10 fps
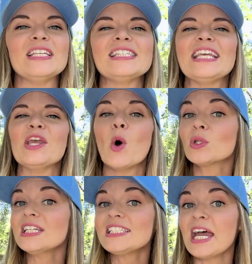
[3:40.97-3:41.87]
is the
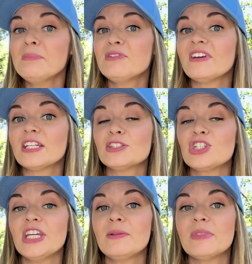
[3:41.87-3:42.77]
only type of
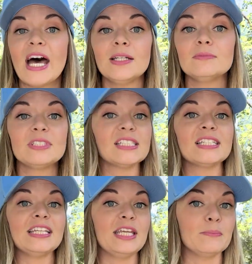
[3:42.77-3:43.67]
energy that
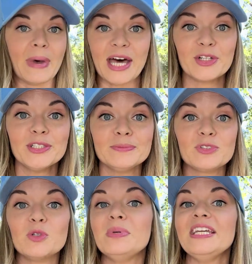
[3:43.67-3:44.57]
doesn't need matter
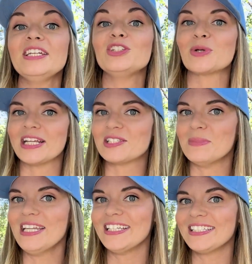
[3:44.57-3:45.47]
to be
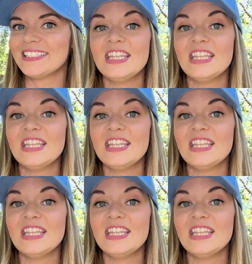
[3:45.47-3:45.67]
transmitted.